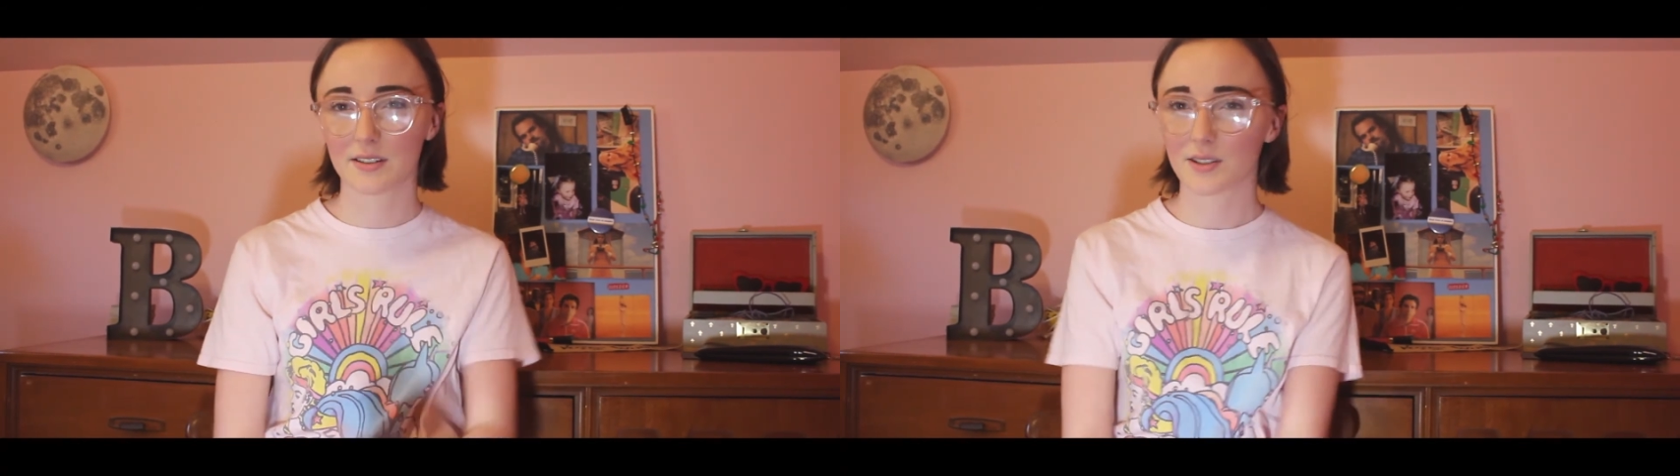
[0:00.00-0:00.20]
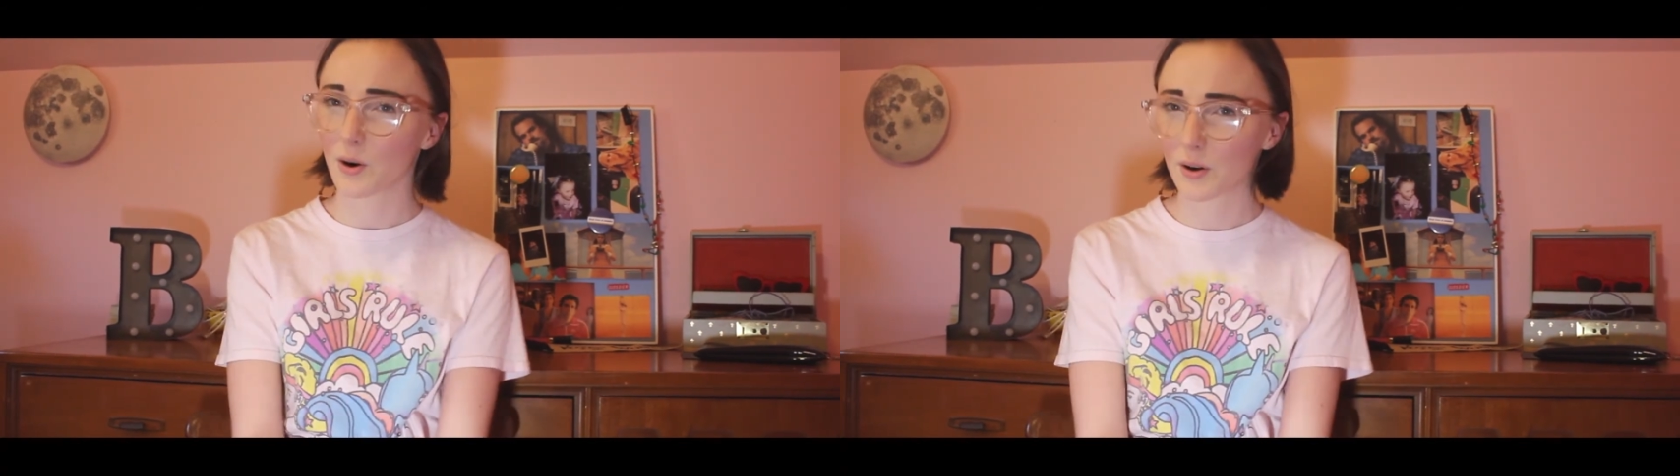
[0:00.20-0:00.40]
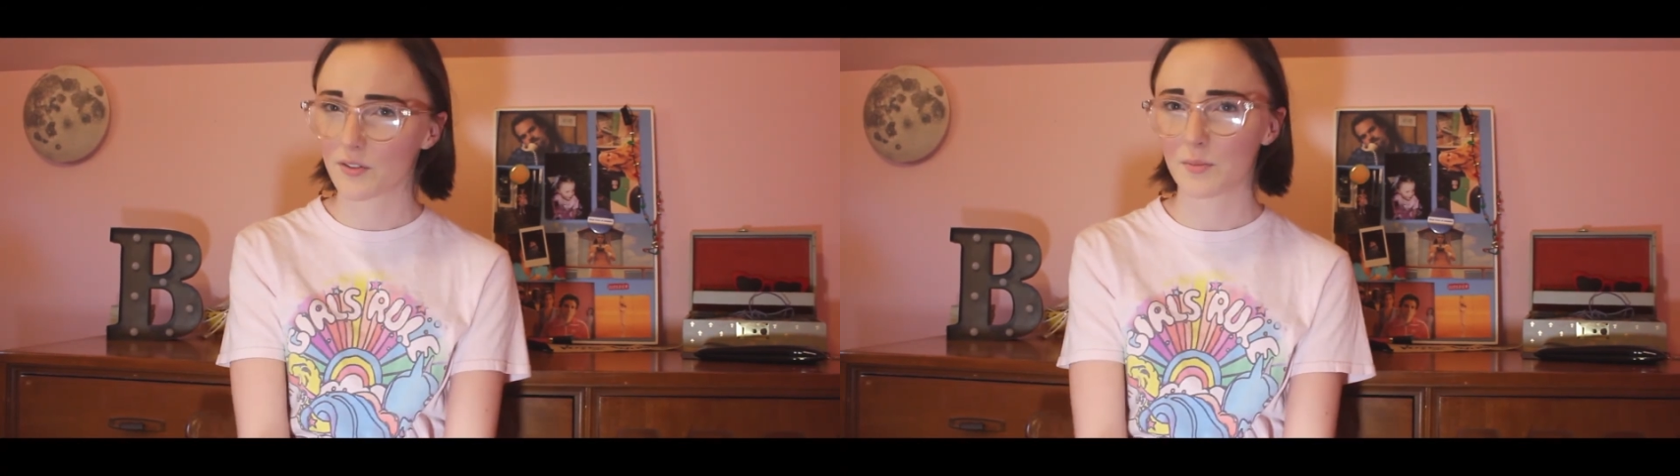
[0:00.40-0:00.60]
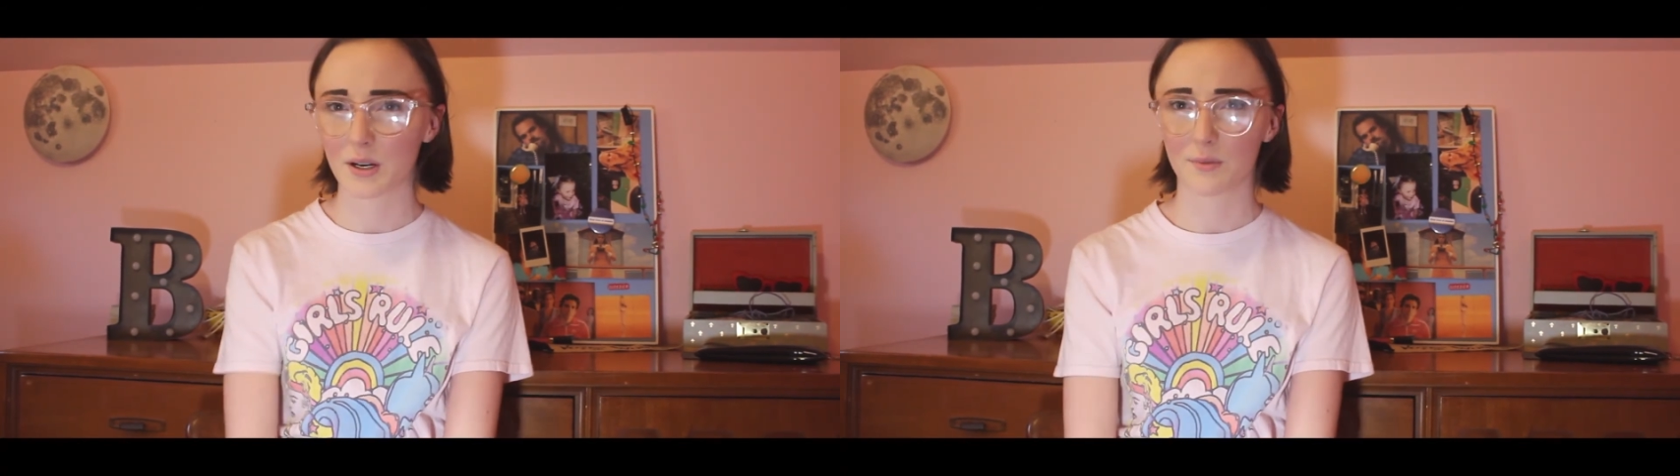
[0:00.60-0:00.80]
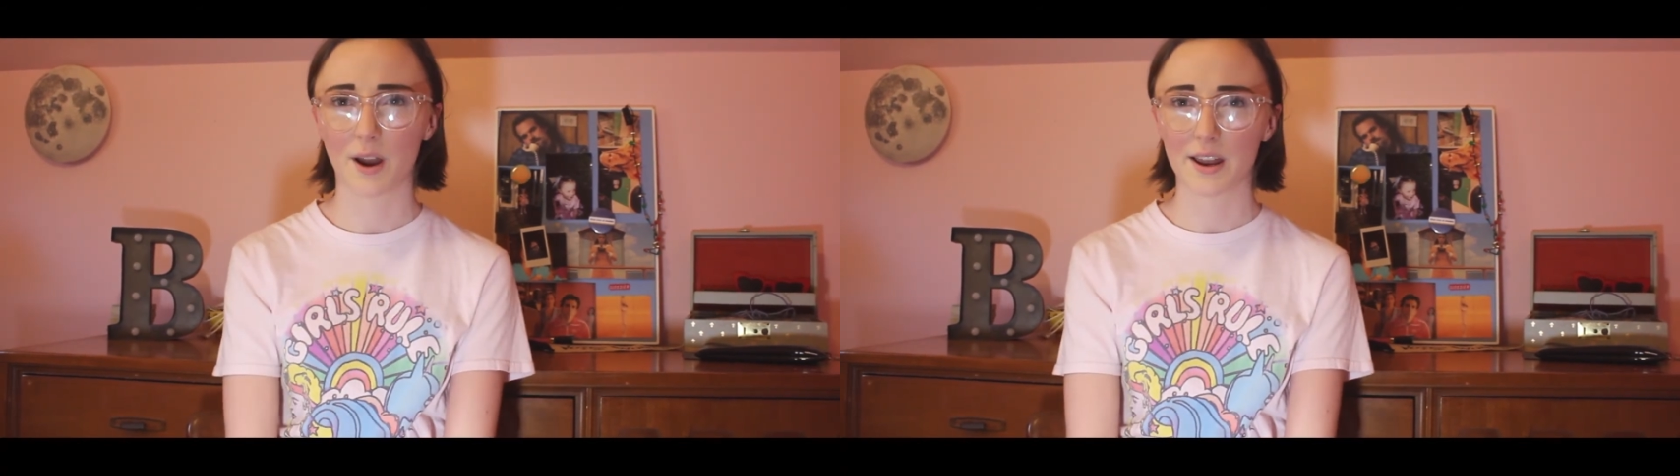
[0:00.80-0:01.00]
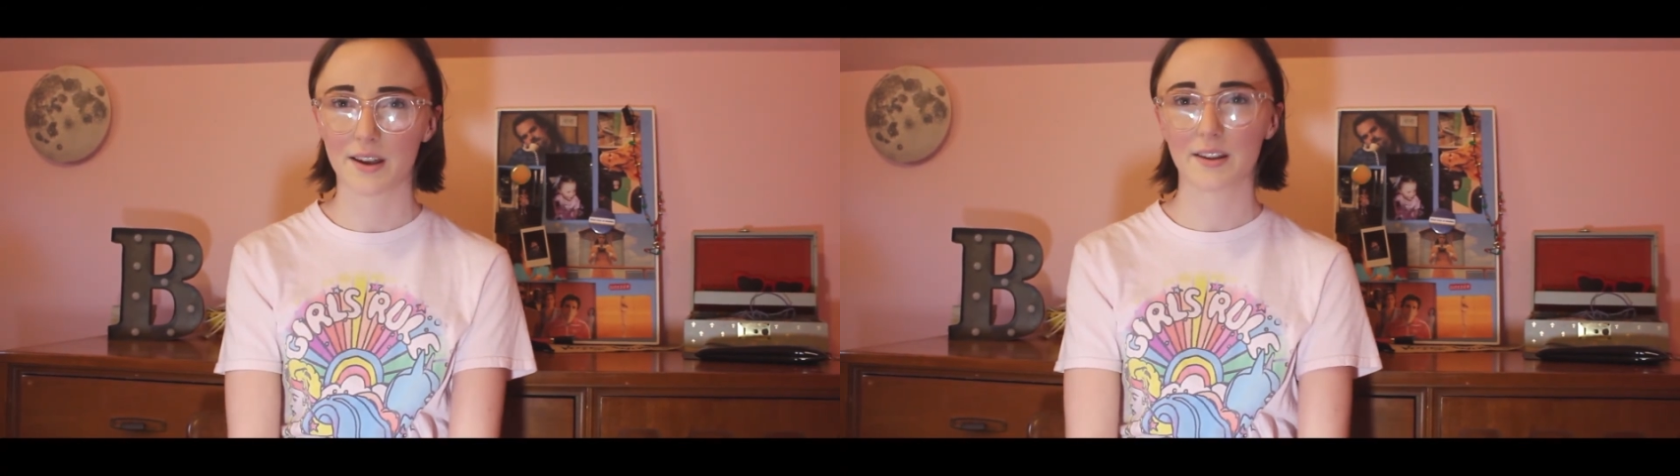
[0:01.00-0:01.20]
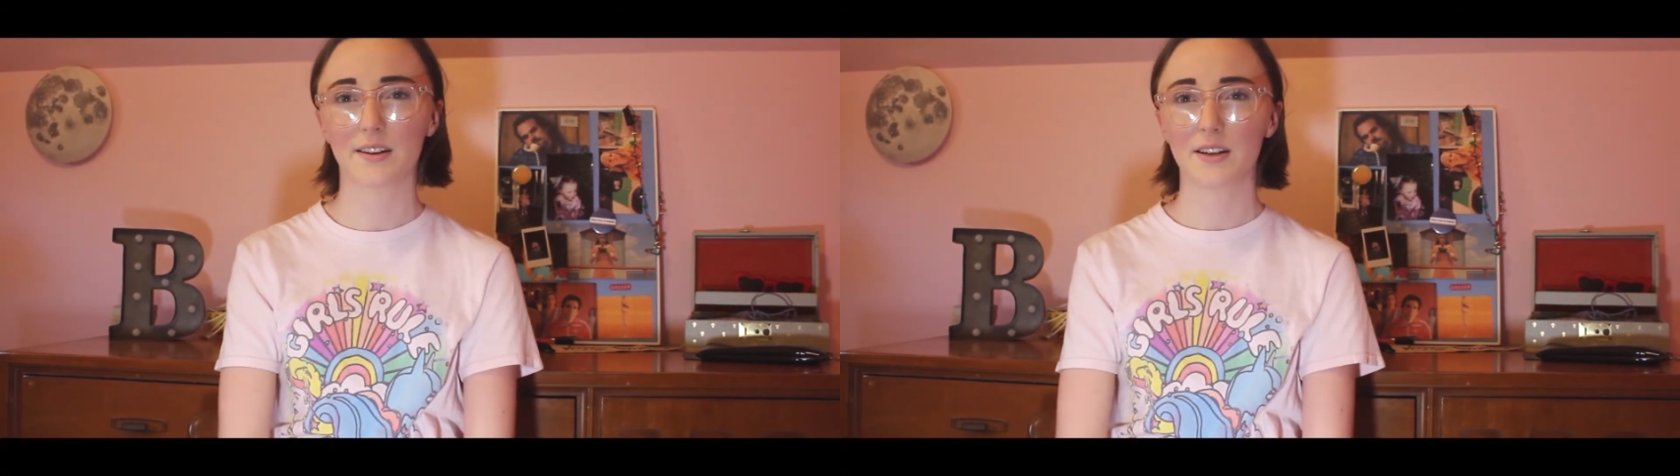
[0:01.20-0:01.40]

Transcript: It's harder for me to write it